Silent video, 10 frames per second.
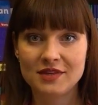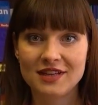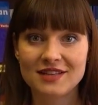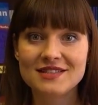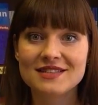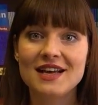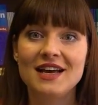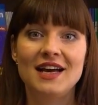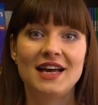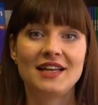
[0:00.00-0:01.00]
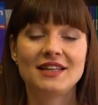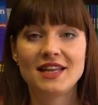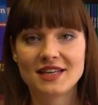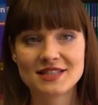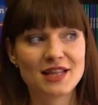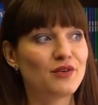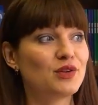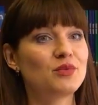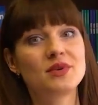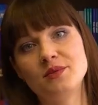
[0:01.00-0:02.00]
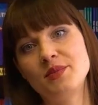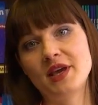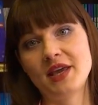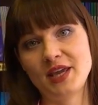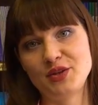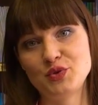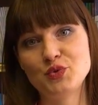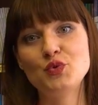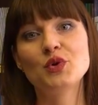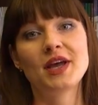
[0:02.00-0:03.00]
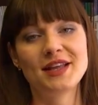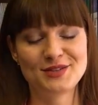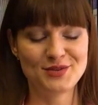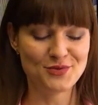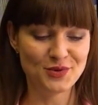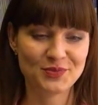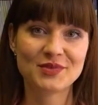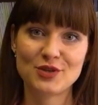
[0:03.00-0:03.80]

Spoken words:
Yes, and next level will be A2 and so on.